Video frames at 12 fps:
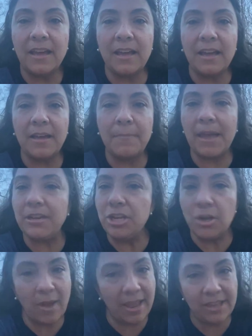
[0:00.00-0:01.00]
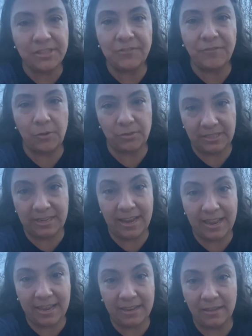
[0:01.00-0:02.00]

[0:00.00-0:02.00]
I knew I had to vote today,